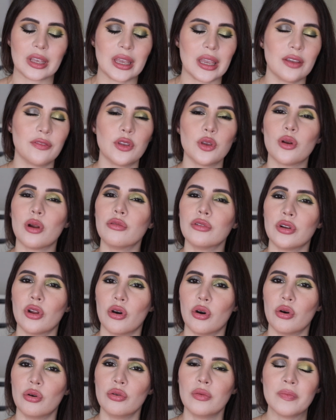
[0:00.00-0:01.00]
If you don't
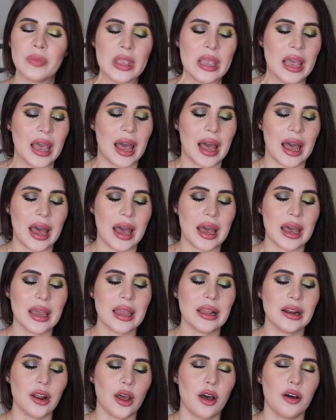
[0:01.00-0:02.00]
know,
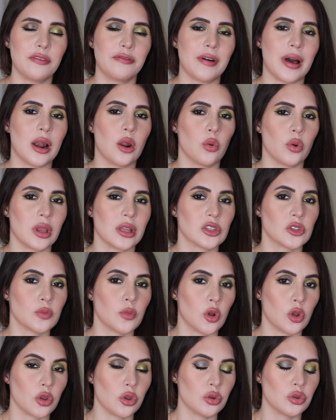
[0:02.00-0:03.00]
I love following
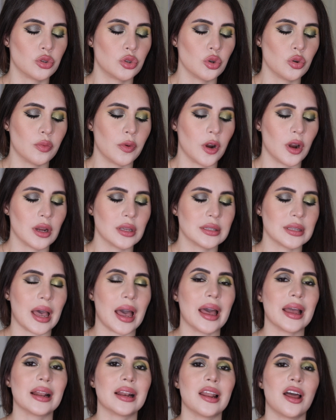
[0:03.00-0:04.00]
small YouTubers.
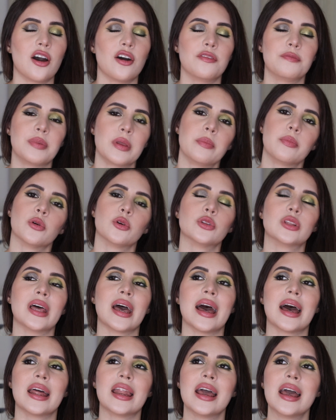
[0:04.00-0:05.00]
I love people
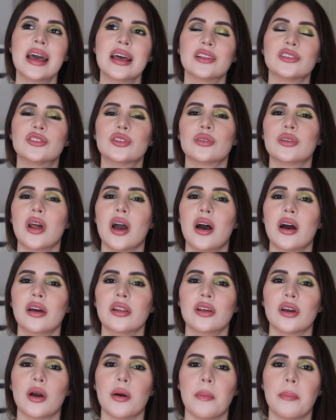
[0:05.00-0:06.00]
that do
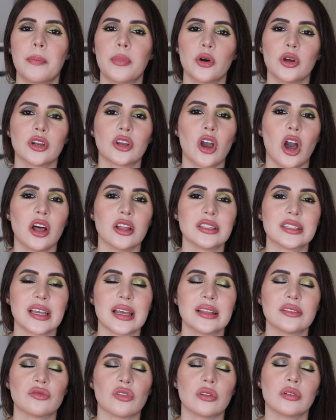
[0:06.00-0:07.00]
not put
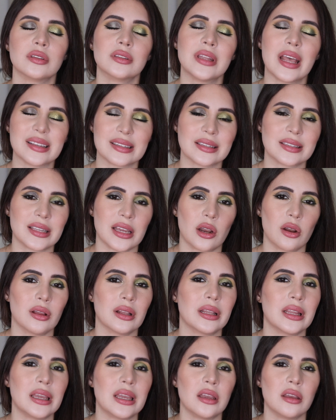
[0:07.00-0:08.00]
content
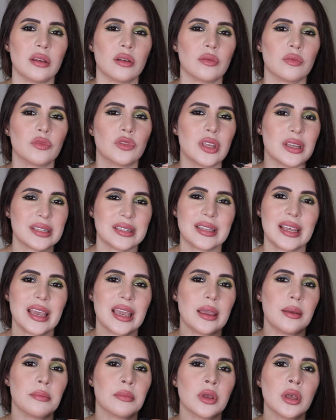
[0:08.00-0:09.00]
necessarily the
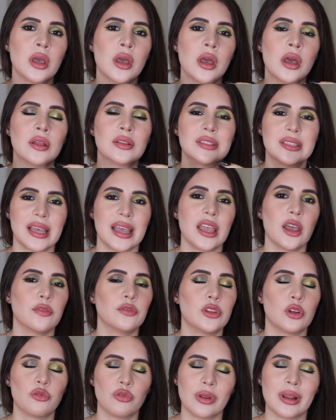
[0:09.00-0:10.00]
same day
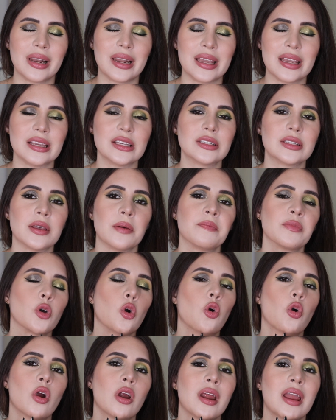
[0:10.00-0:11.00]
of the release,
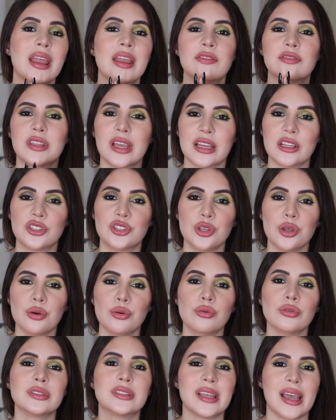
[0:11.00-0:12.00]
or if they
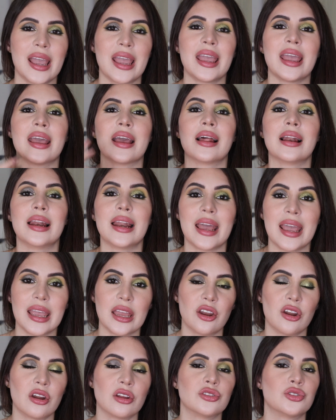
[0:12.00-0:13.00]
do, they
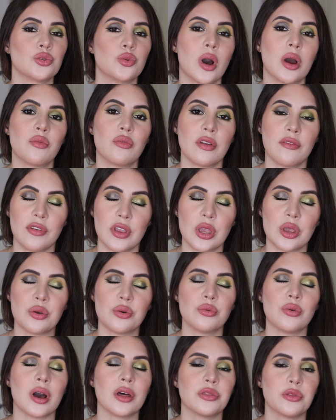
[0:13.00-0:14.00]
later do a
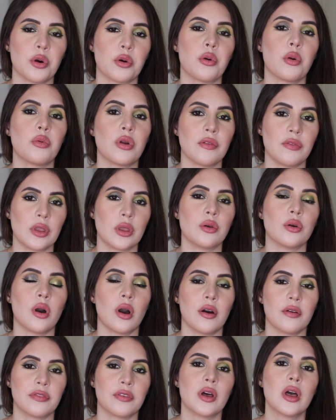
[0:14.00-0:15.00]
review, a thorough review
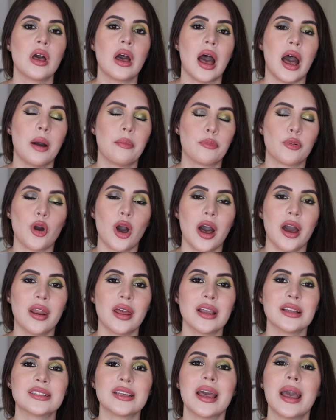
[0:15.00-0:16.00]
of a
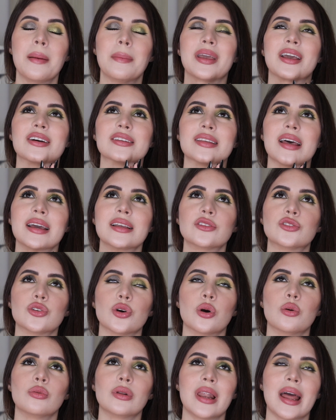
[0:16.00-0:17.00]
product, because I
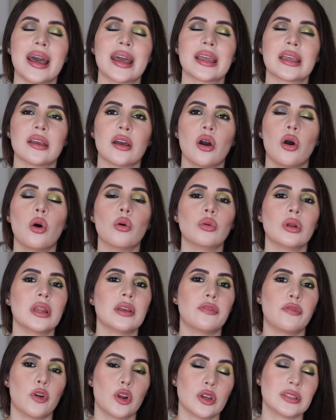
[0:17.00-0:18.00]
don't like
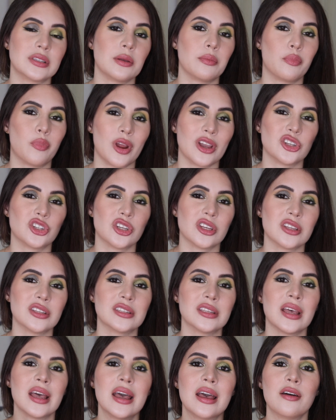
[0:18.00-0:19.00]
only first
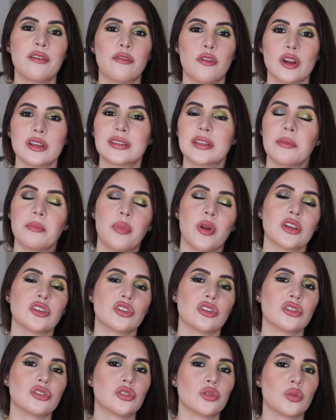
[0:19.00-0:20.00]
impressions. First
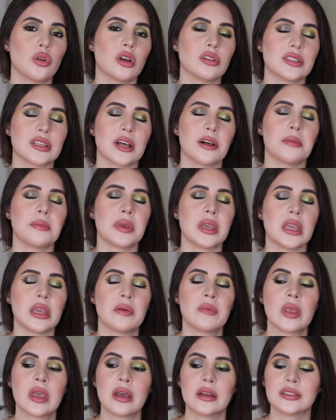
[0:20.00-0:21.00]
impressions do not tell
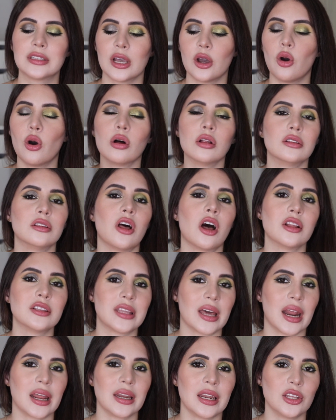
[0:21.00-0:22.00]
me the whole lot
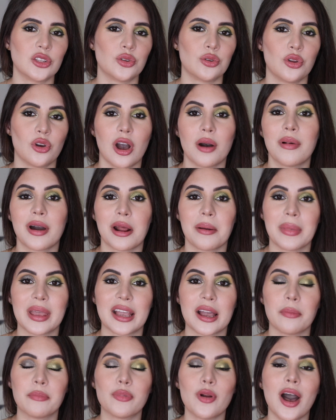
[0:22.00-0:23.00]
that I need to know about a
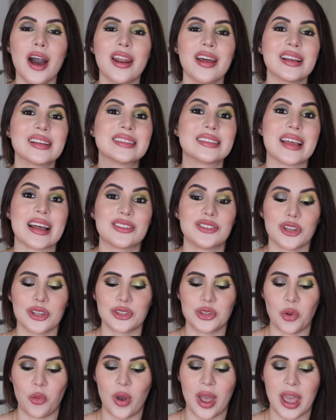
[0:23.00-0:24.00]
makeup product. That's
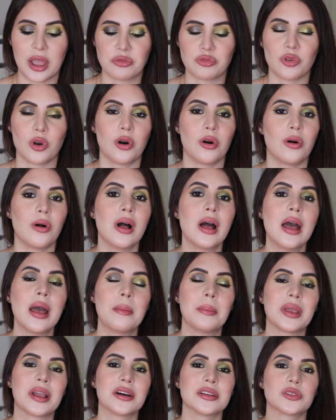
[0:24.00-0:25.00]
just the way I roll,
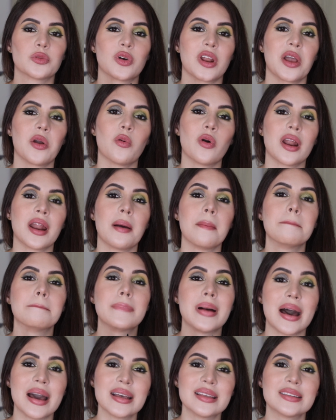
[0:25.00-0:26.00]
because when I want to
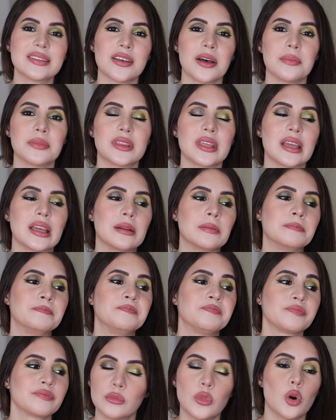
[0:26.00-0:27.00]
buy something,
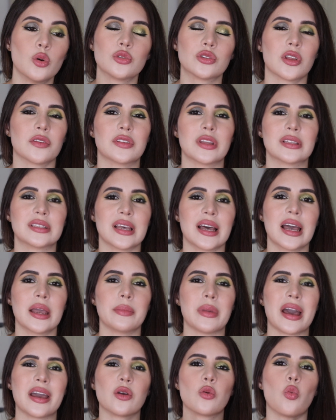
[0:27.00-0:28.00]
most of the
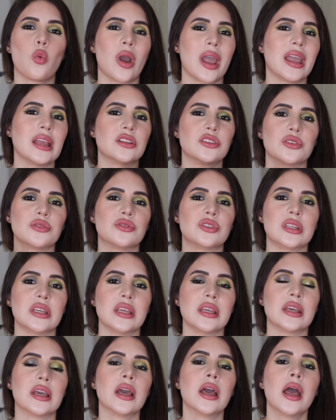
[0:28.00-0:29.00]
time I wait to
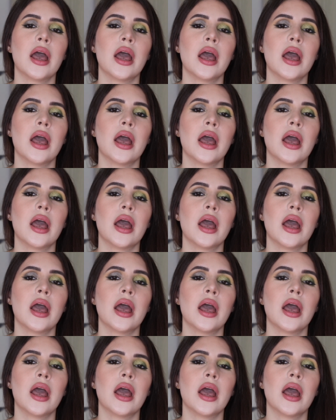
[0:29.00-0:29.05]
see